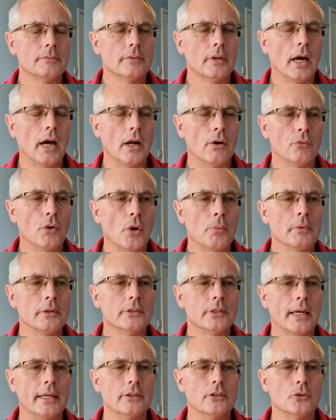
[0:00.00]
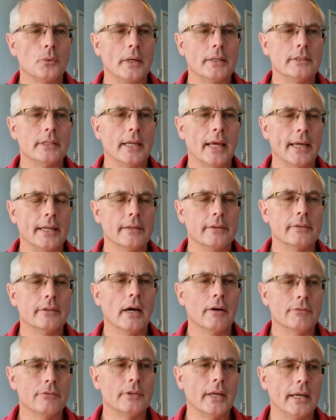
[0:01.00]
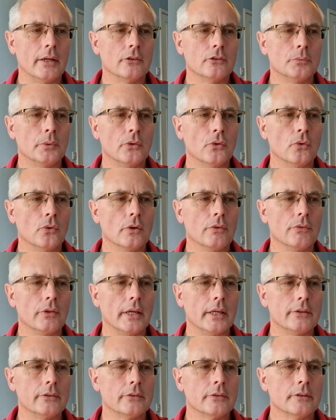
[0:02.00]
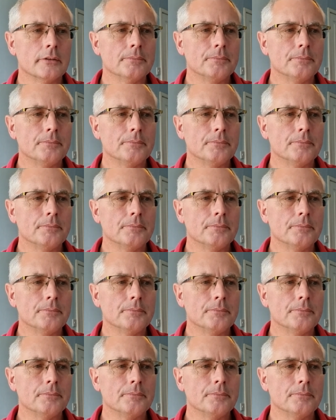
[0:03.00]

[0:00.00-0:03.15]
uh, romans 8.28 dovetails with all of this